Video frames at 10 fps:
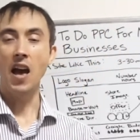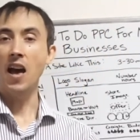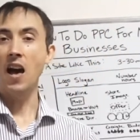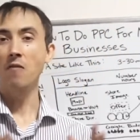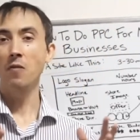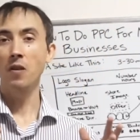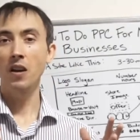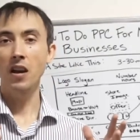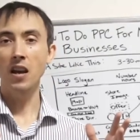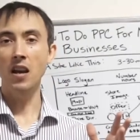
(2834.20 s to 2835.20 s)
I
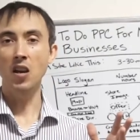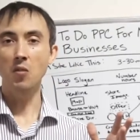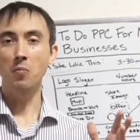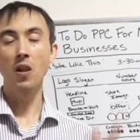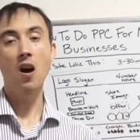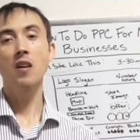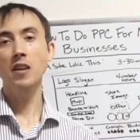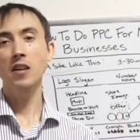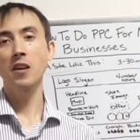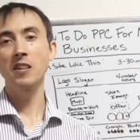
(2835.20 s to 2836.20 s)
have a
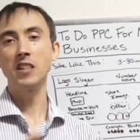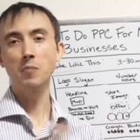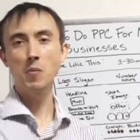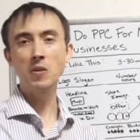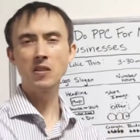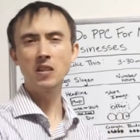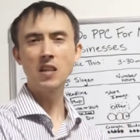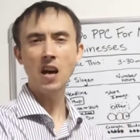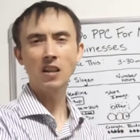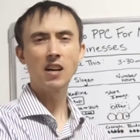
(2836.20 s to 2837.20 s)
blog at
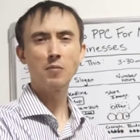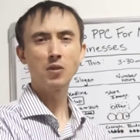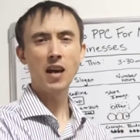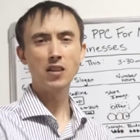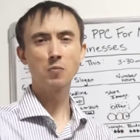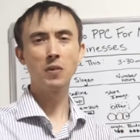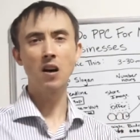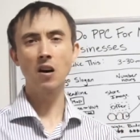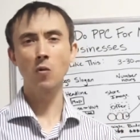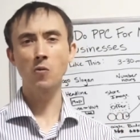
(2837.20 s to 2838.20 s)

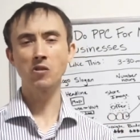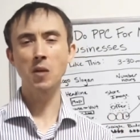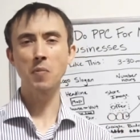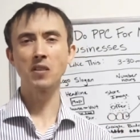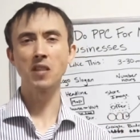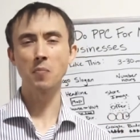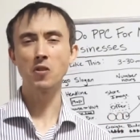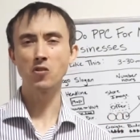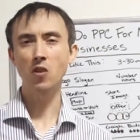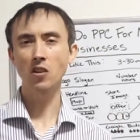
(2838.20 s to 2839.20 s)
guaranteedppc.com/blog with
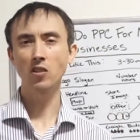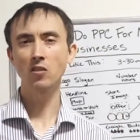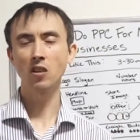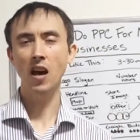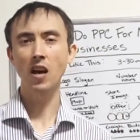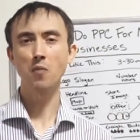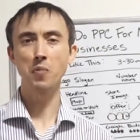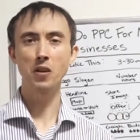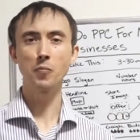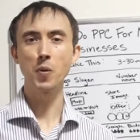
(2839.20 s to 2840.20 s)
step-by-step instructions on how
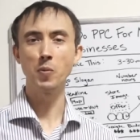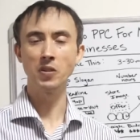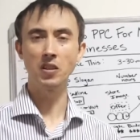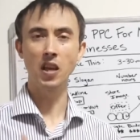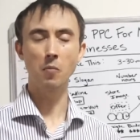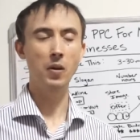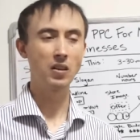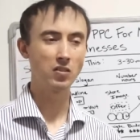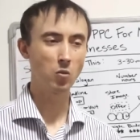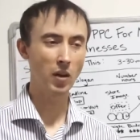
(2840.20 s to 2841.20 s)
to build PPC
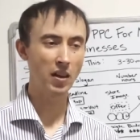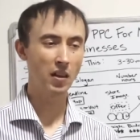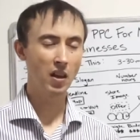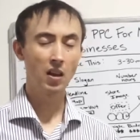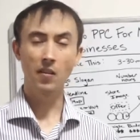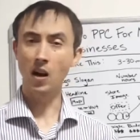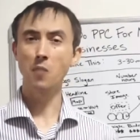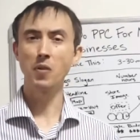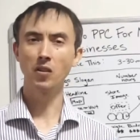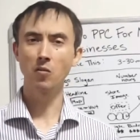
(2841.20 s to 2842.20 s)
campaigns the way that
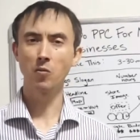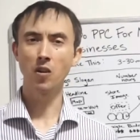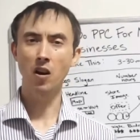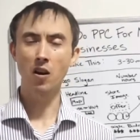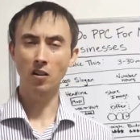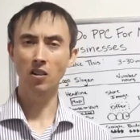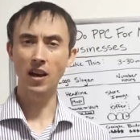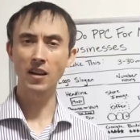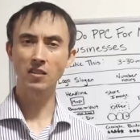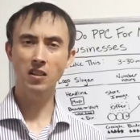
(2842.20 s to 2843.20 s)
I build them for our
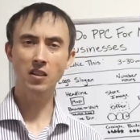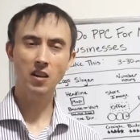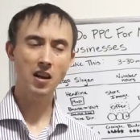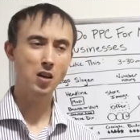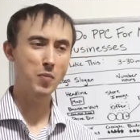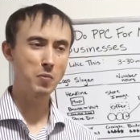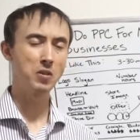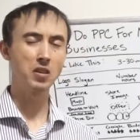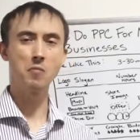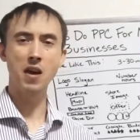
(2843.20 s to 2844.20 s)
clients here at our
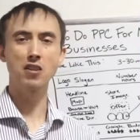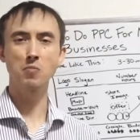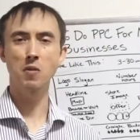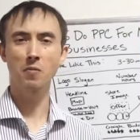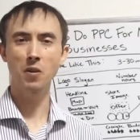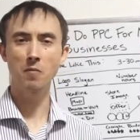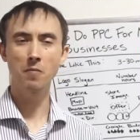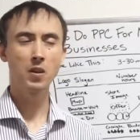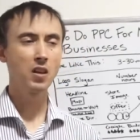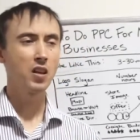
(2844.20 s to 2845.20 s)
PPC management
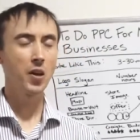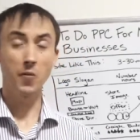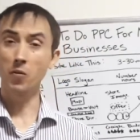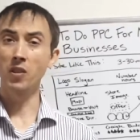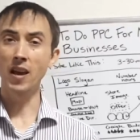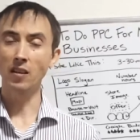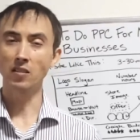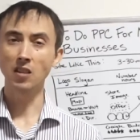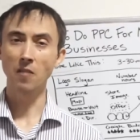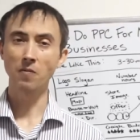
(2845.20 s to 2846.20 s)
firm. If you'd
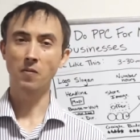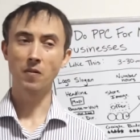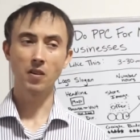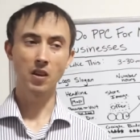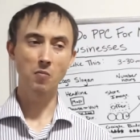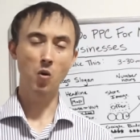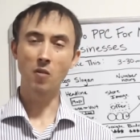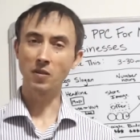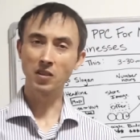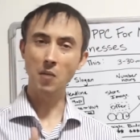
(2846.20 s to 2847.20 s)
like stuff in
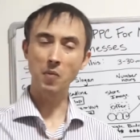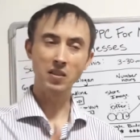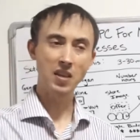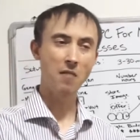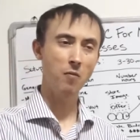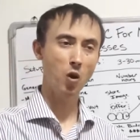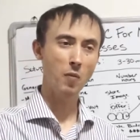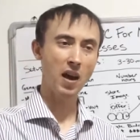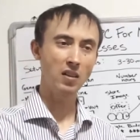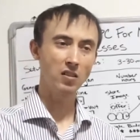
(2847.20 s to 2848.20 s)
more of a step-by-step
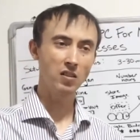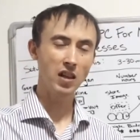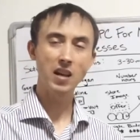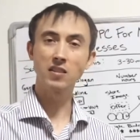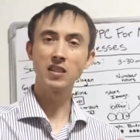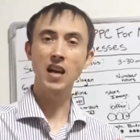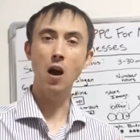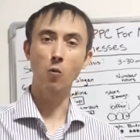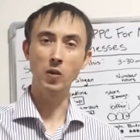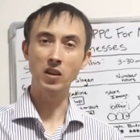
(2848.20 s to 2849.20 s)
format to kind of see
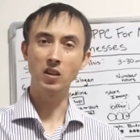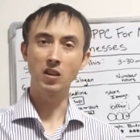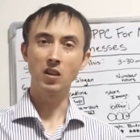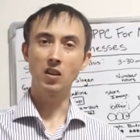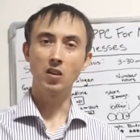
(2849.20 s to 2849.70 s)
how we